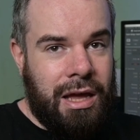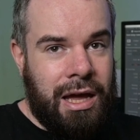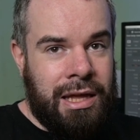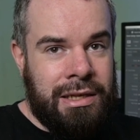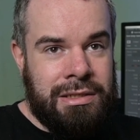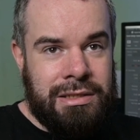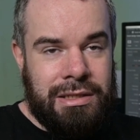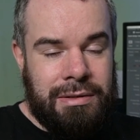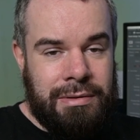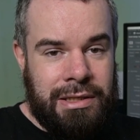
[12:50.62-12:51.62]
And
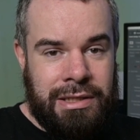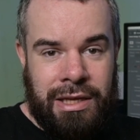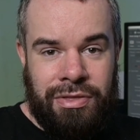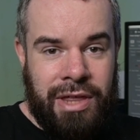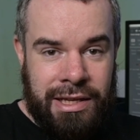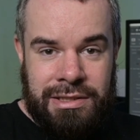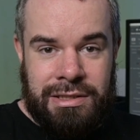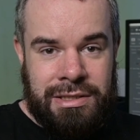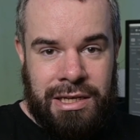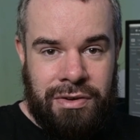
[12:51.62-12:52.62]
yeah, that
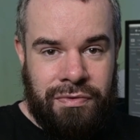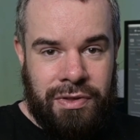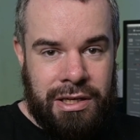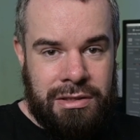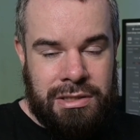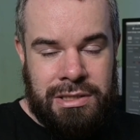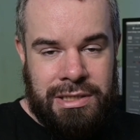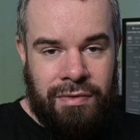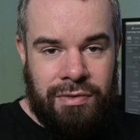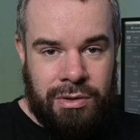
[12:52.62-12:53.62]
side of things is
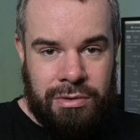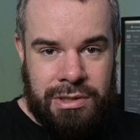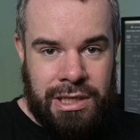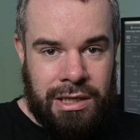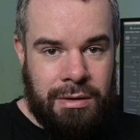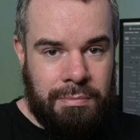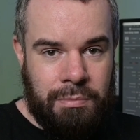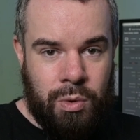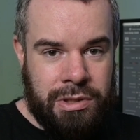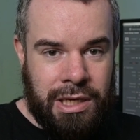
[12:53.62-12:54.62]
definitely going to take
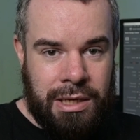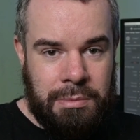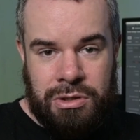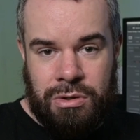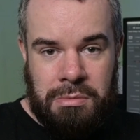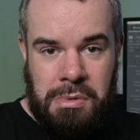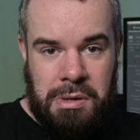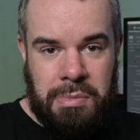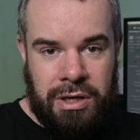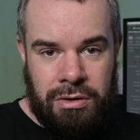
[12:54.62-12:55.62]
more time and it's going to be a
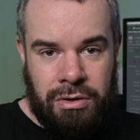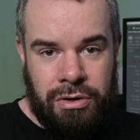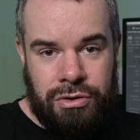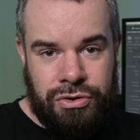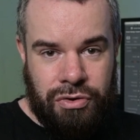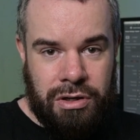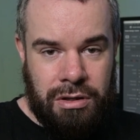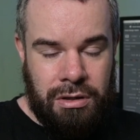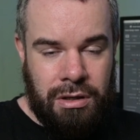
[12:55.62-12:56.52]
bigger struggle.